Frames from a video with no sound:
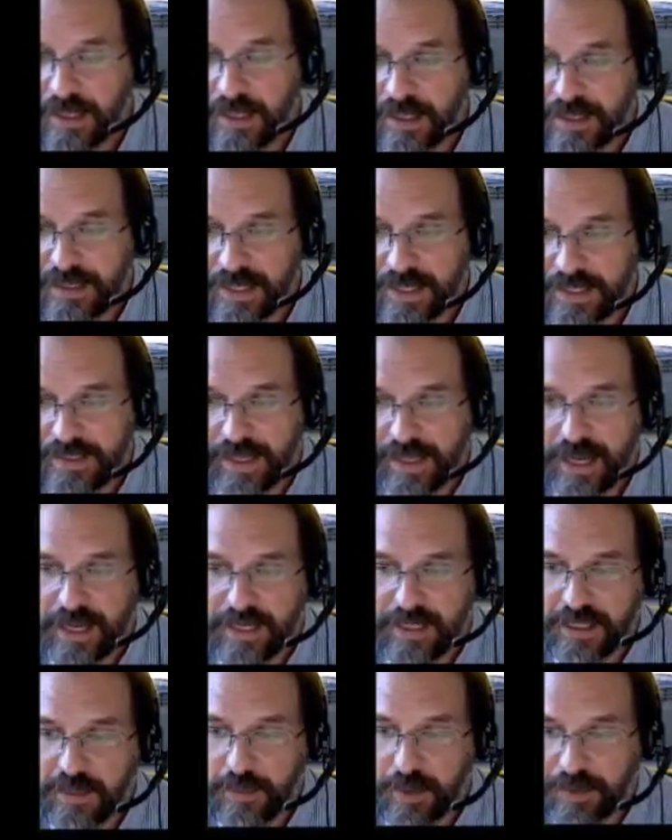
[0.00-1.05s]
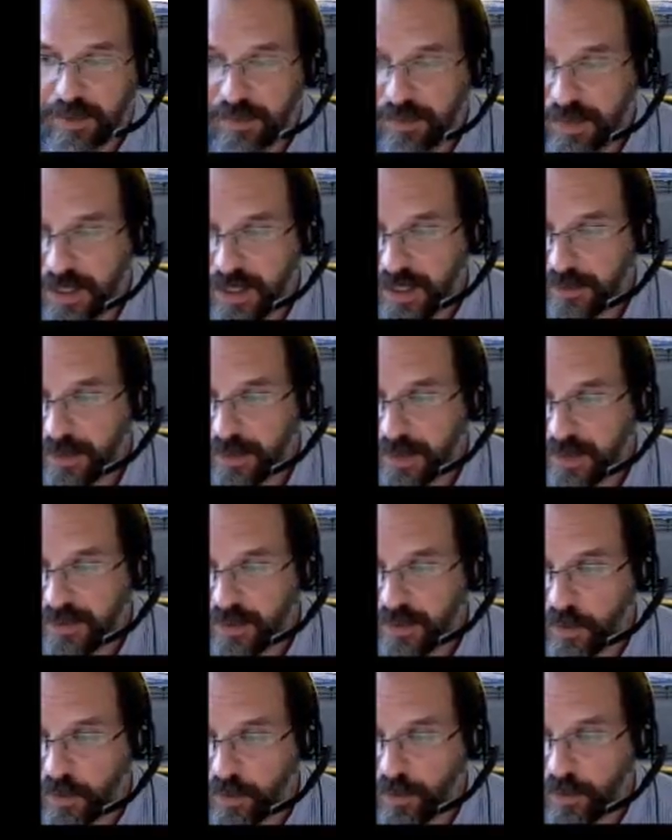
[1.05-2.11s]
Now you take that and you multiply it by
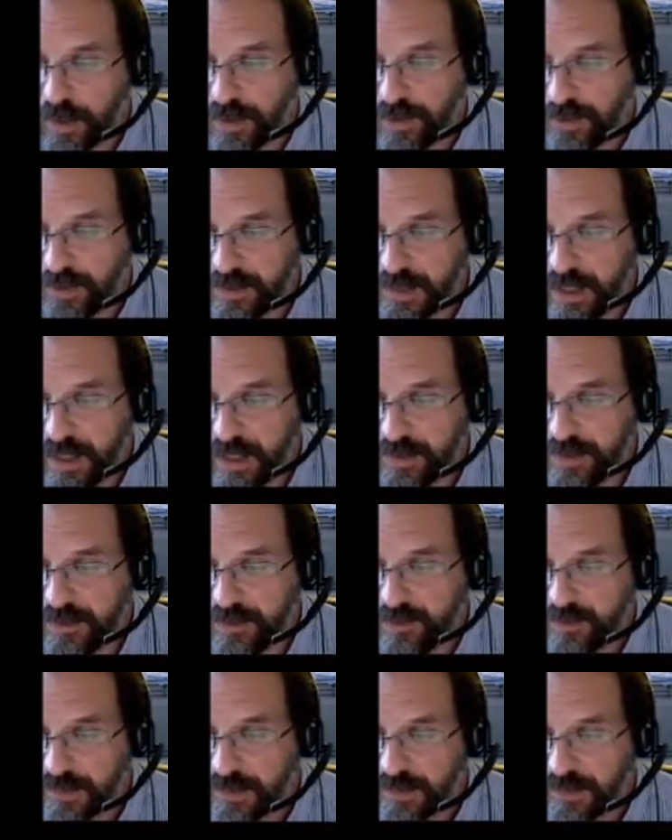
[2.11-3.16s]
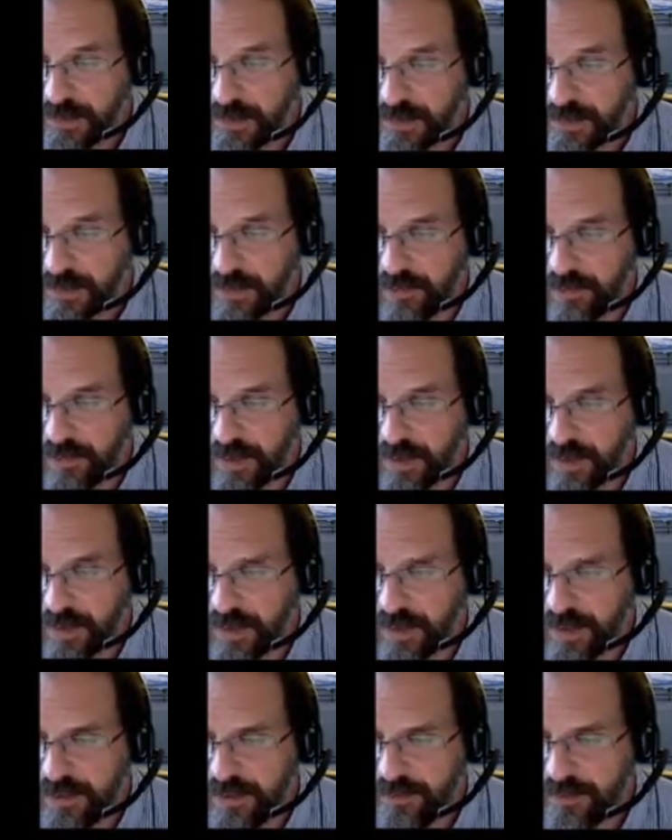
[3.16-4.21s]
your total pressure again, which is still
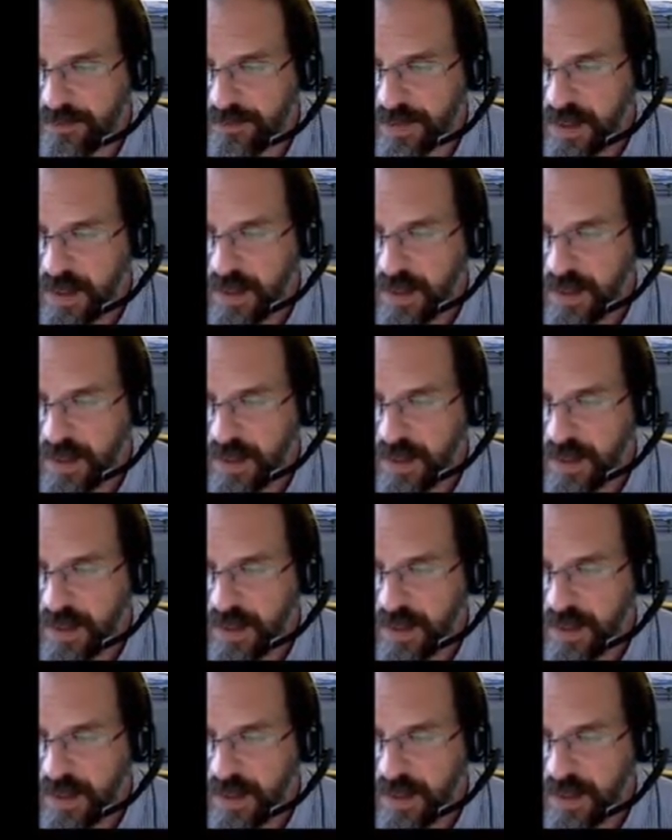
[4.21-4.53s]
760.